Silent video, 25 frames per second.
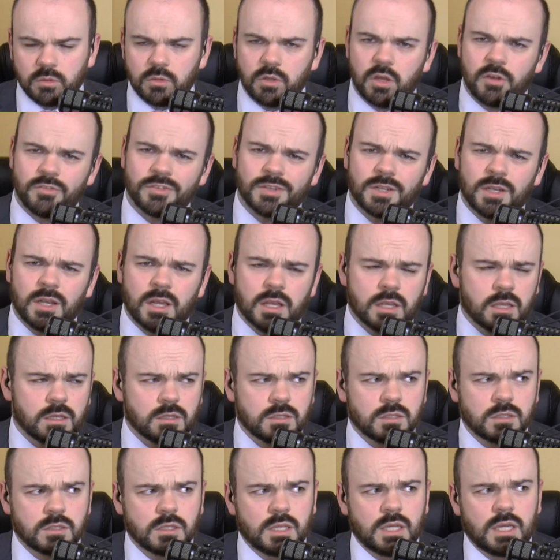Love and
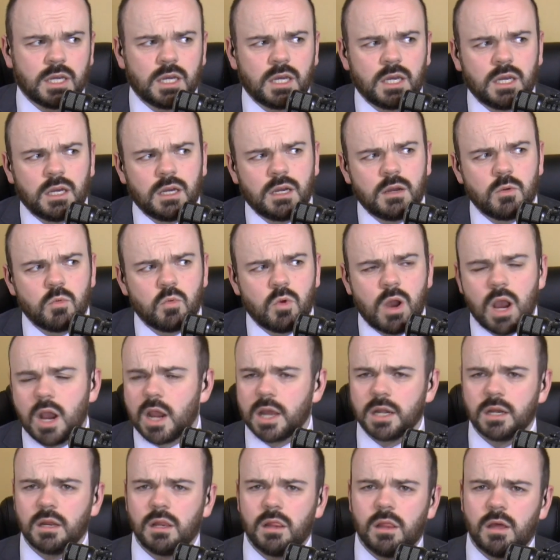loss. What
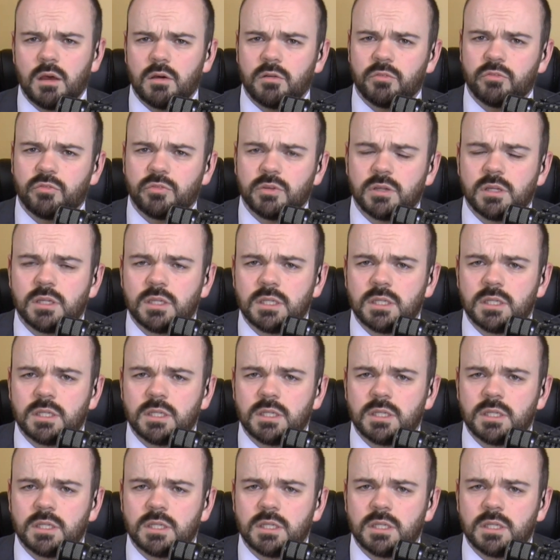kind of love?